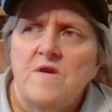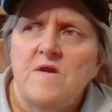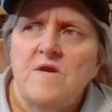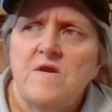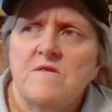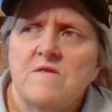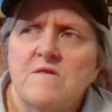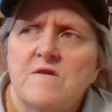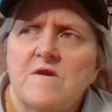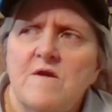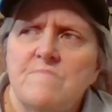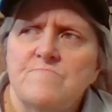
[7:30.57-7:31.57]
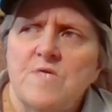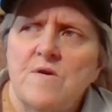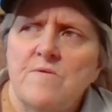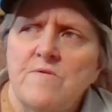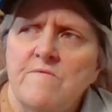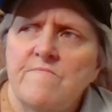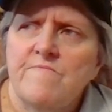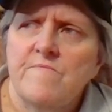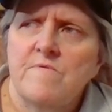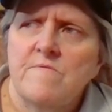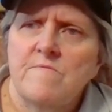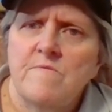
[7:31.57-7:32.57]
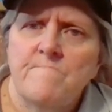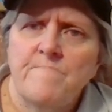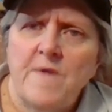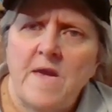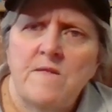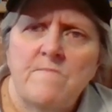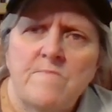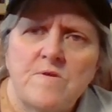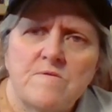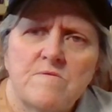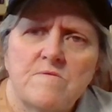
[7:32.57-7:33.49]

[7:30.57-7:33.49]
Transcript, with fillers: it comes out of abandonment